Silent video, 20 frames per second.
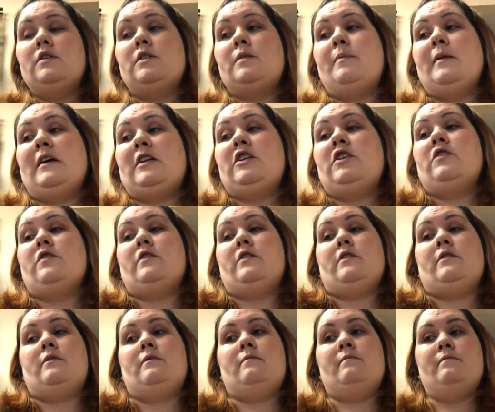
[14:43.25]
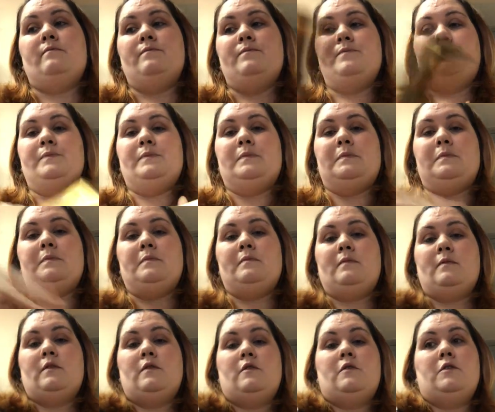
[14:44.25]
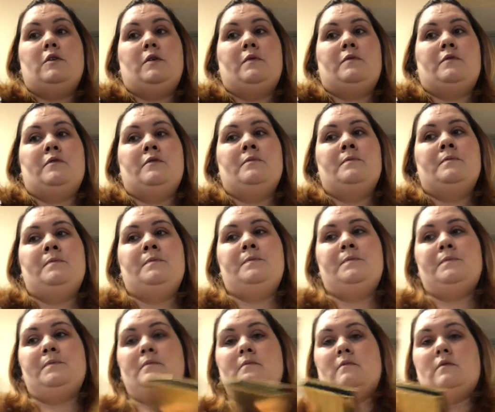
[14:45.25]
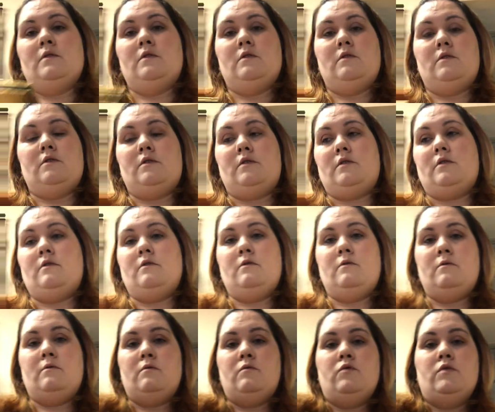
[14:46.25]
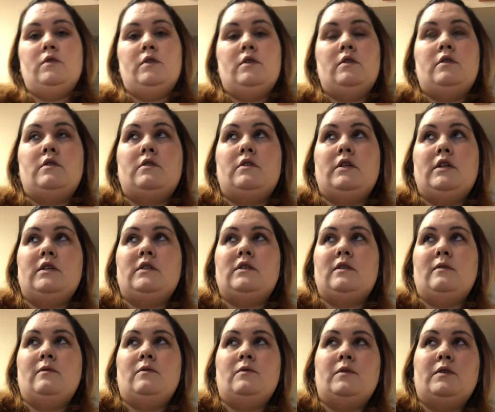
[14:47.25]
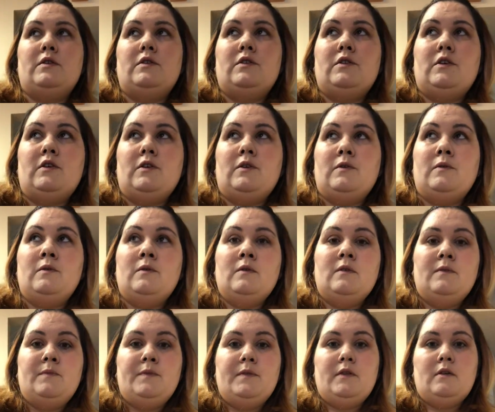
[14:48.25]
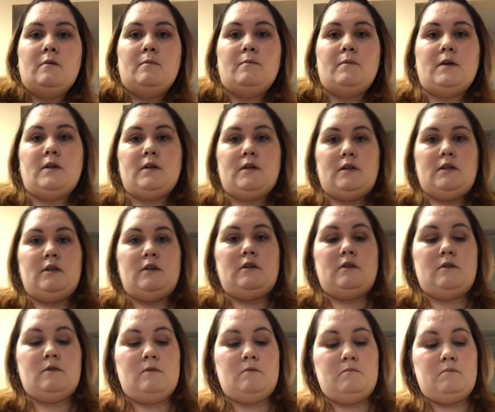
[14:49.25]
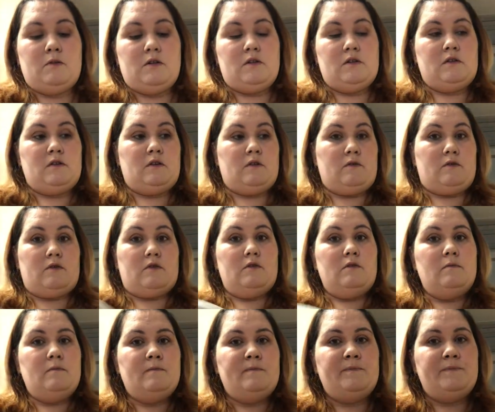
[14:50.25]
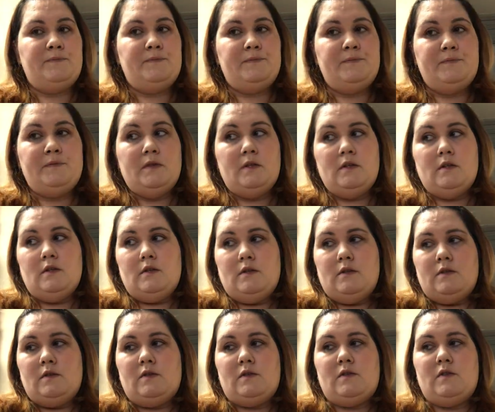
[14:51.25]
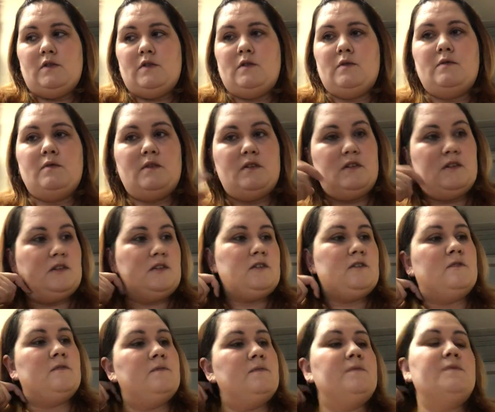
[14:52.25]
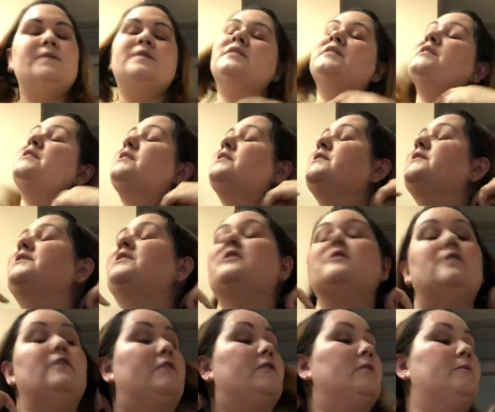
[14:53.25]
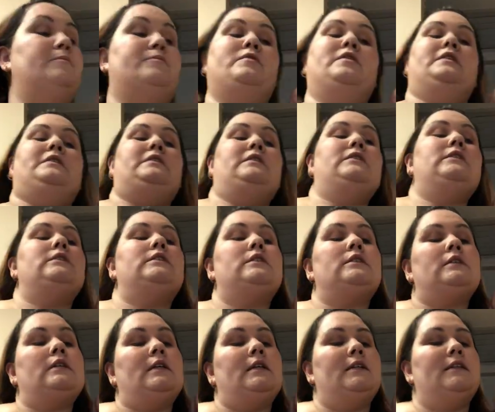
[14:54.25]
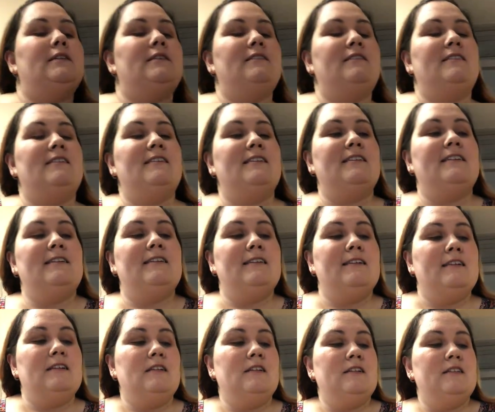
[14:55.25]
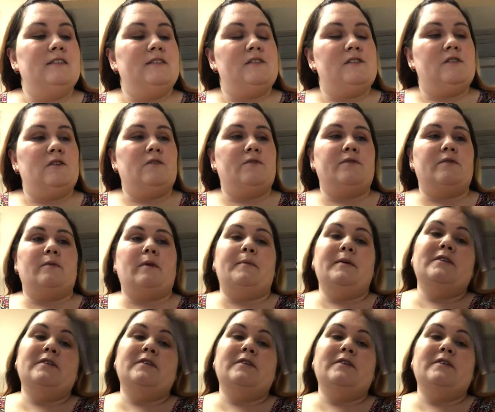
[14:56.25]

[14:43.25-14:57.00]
the bacteria all over. So next I'm going to do my mascara. This is always the longer process. So for my